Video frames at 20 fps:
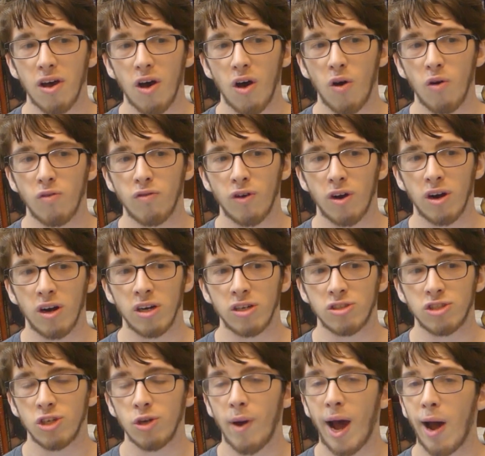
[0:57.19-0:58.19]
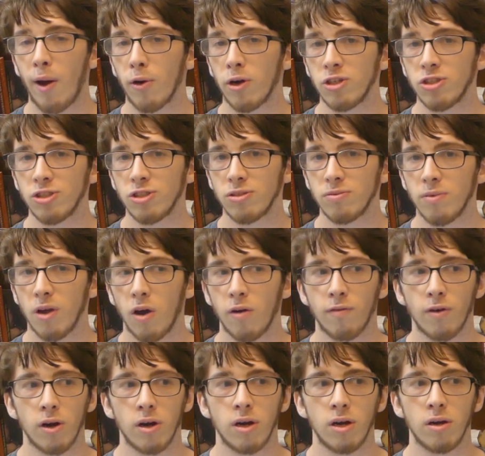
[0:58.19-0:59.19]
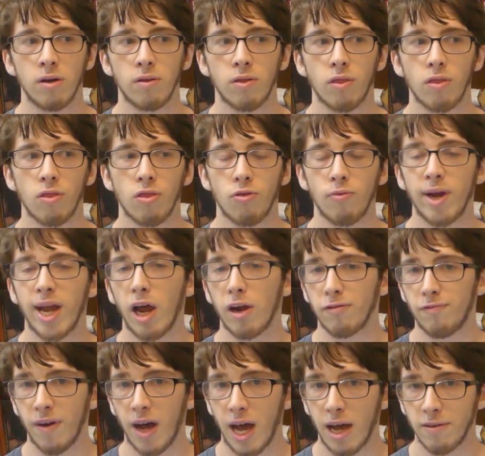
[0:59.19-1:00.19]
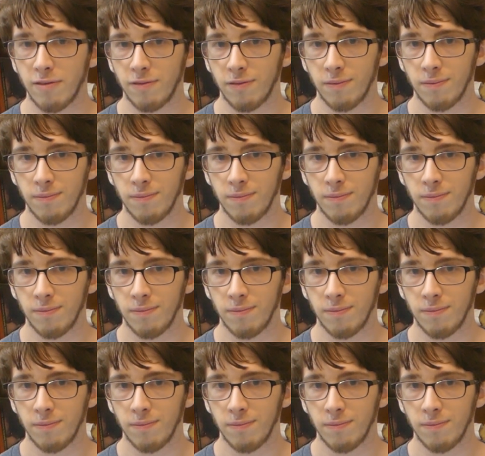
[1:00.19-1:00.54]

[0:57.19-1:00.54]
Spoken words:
over 2 hours, over 3 out of 5.